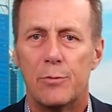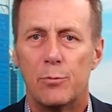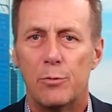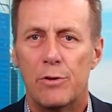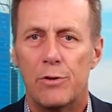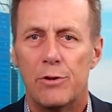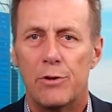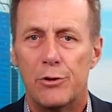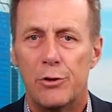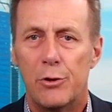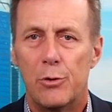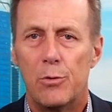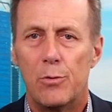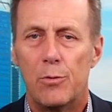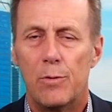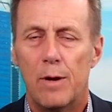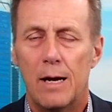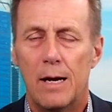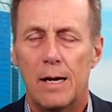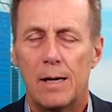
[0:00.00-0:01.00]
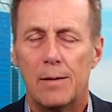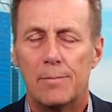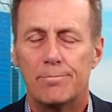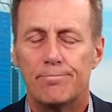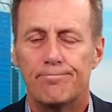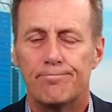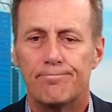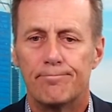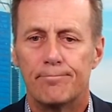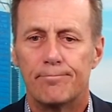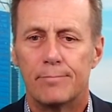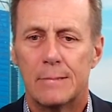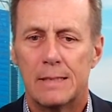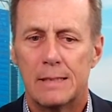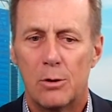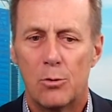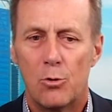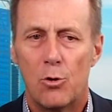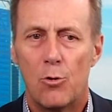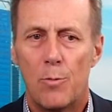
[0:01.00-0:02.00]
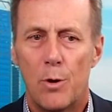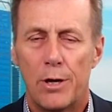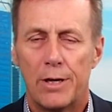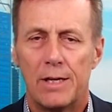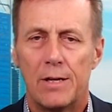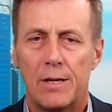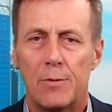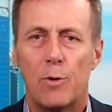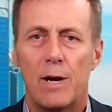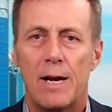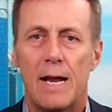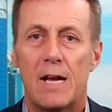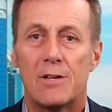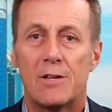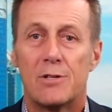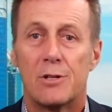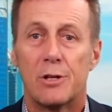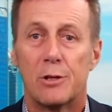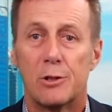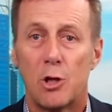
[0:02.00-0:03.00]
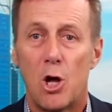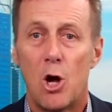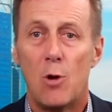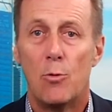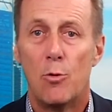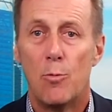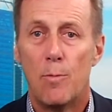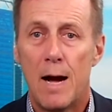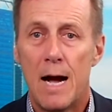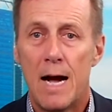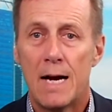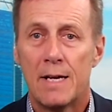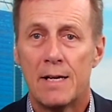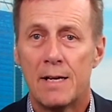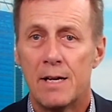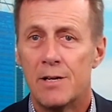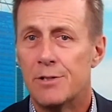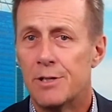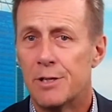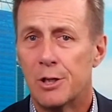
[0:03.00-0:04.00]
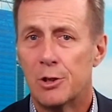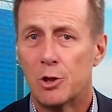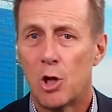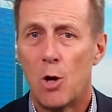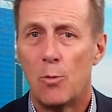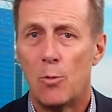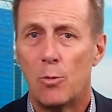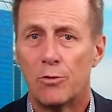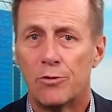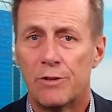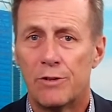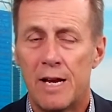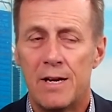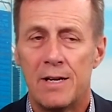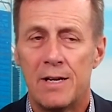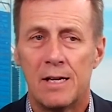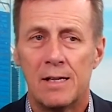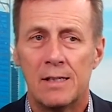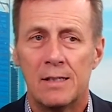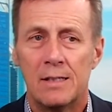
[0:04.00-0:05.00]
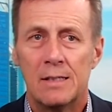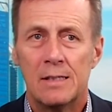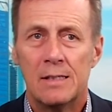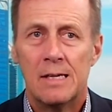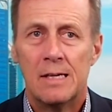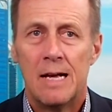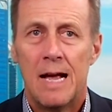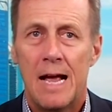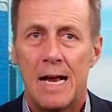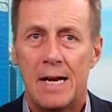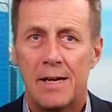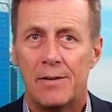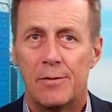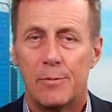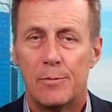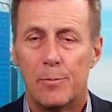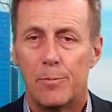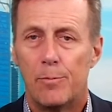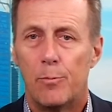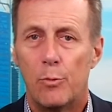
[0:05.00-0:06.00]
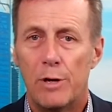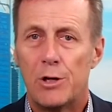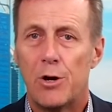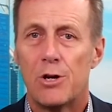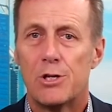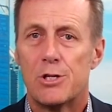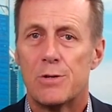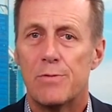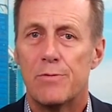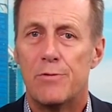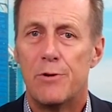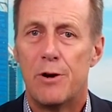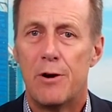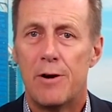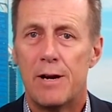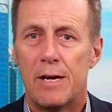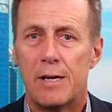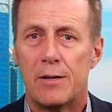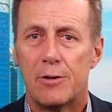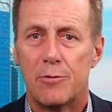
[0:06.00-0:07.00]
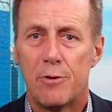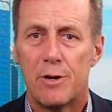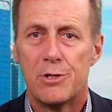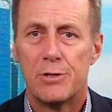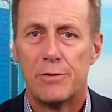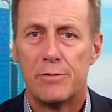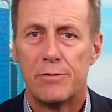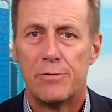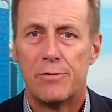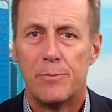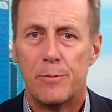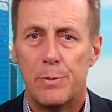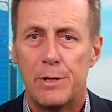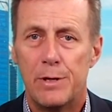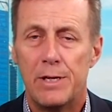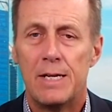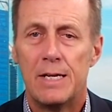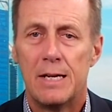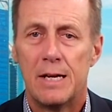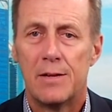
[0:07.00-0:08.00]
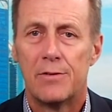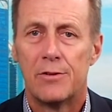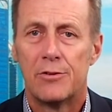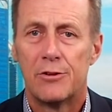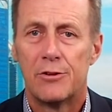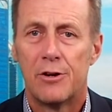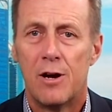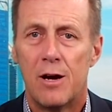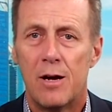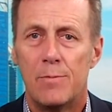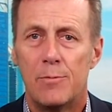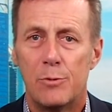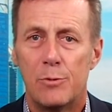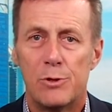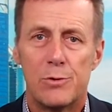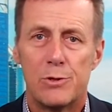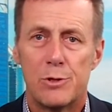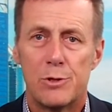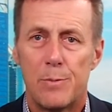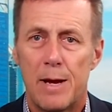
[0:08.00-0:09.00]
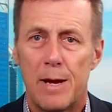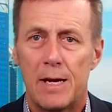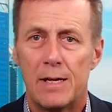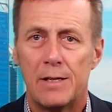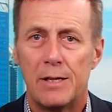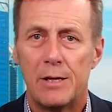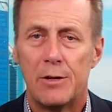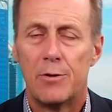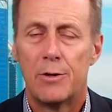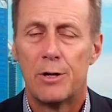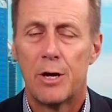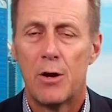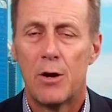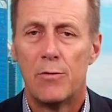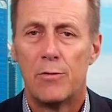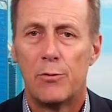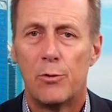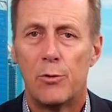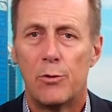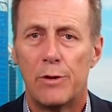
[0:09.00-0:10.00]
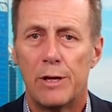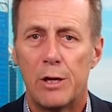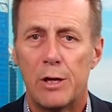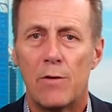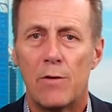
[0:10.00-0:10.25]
with the new ore body and went out to the global market and did a global tender. And we got some very aggressive bidding at the time, which was about a year ago, for the